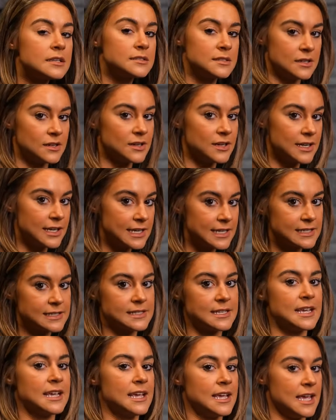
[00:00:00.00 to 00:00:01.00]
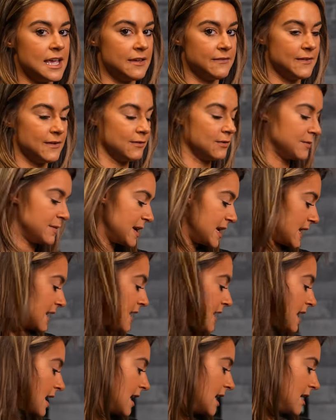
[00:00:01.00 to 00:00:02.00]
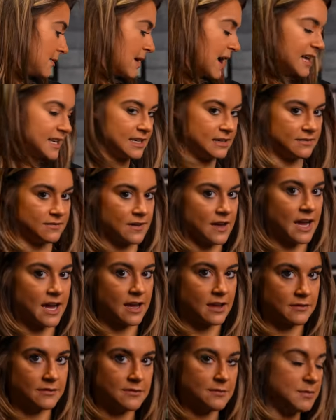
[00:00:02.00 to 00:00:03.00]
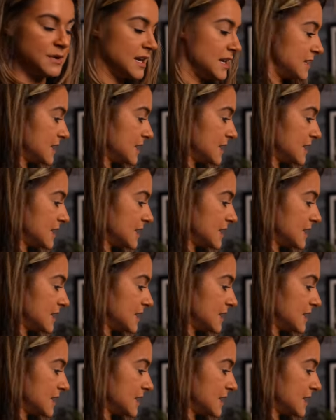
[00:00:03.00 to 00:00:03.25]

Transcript: degrees if it were me. um, I did five, but